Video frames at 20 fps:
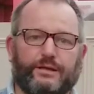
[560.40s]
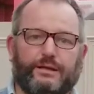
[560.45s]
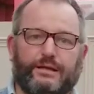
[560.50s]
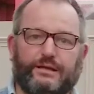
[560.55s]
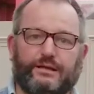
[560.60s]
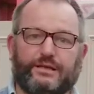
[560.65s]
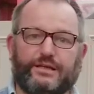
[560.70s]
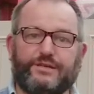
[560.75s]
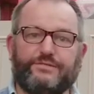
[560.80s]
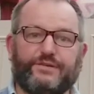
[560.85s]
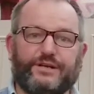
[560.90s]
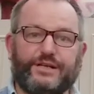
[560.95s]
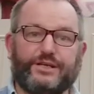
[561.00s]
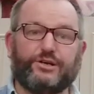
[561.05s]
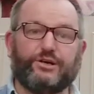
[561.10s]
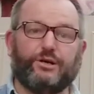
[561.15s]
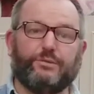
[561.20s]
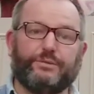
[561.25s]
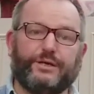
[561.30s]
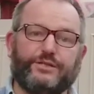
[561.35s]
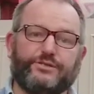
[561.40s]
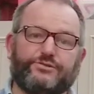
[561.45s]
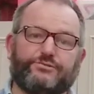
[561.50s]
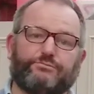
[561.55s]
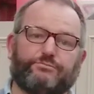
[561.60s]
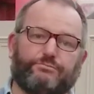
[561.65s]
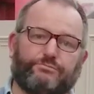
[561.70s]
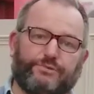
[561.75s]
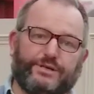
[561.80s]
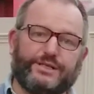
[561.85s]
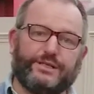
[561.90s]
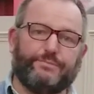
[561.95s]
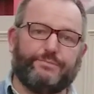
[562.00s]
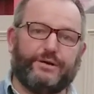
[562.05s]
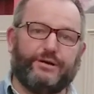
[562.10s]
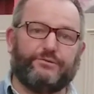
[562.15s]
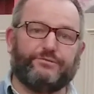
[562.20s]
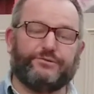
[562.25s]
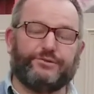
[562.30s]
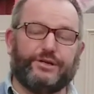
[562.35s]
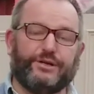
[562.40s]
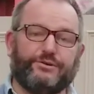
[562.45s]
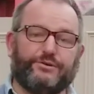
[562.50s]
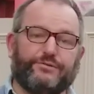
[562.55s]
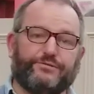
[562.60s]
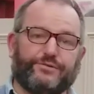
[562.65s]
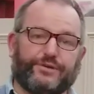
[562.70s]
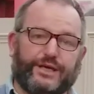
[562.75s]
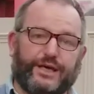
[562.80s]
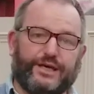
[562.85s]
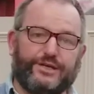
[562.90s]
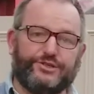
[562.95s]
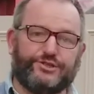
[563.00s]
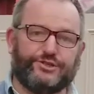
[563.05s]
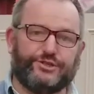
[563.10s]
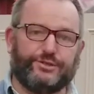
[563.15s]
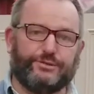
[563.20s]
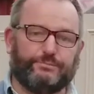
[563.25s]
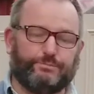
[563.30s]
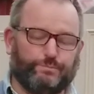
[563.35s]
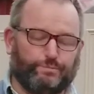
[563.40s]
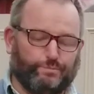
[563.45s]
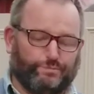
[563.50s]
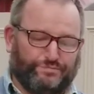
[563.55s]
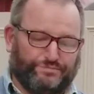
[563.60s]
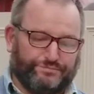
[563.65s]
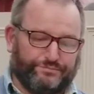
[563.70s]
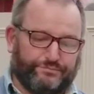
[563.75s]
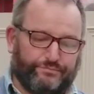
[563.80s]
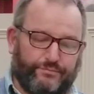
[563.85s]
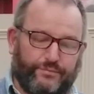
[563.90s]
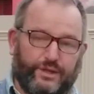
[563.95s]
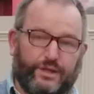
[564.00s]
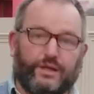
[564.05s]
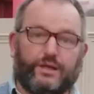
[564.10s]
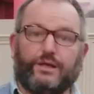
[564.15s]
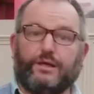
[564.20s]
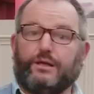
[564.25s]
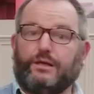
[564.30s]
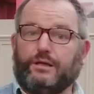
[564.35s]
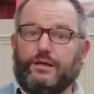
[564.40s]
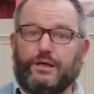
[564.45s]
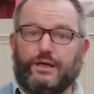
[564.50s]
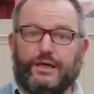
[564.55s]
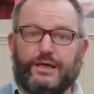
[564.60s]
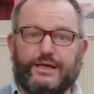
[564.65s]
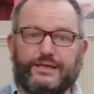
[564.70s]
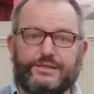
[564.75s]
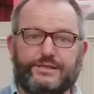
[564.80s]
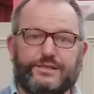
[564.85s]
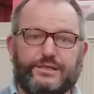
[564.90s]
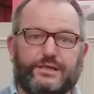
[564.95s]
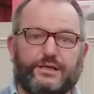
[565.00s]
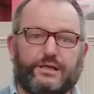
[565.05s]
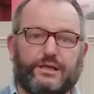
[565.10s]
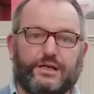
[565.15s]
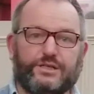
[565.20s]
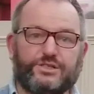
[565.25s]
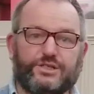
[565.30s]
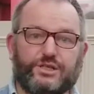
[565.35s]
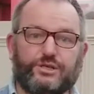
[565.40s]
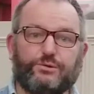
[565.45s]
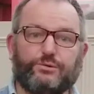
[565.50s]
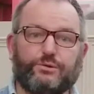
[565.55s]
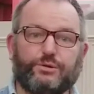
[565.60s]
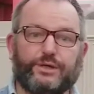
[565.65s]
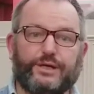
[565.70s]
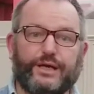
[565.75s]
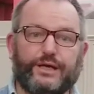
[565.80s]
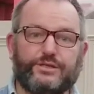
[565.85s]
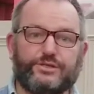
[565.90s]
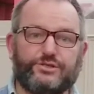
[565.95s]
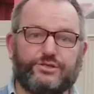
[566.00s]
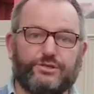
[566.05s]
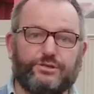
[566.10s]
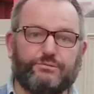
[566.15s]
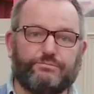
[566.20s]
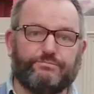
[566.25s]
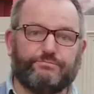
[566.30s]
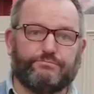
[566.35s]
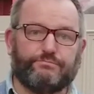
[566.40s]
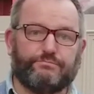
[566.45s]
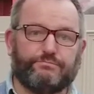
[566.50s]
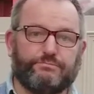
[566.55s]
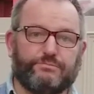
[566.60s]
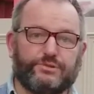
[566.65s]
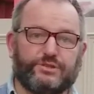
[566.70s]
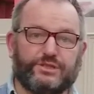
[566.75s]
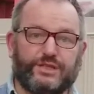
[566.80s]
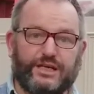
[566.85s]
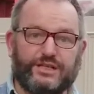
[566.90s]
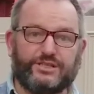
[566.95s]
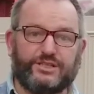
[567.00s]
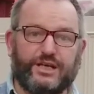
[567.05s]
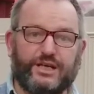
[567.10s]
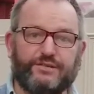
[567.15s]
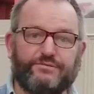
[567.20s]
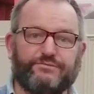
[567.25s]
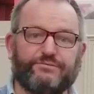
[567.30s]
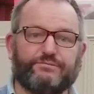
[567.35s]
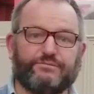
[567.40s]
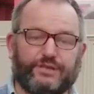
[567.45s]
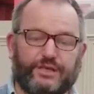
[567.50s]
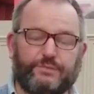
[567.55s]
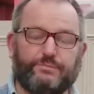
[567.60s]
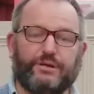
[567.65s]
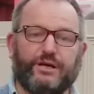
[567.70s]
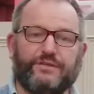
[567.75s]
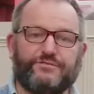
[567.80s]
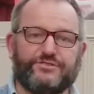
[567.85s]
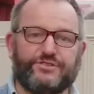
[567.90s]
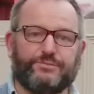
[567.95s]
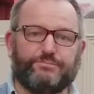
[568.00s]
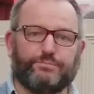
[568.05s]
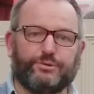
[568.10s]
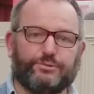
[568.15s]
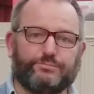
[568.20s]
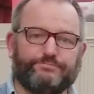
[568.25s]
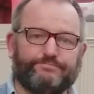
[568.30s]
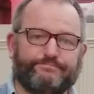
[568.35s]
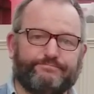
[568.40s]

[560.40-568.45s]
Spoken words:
leave any comments, ring the bell for notification, and I'll see you all again soon. Stay safe, keep life simple.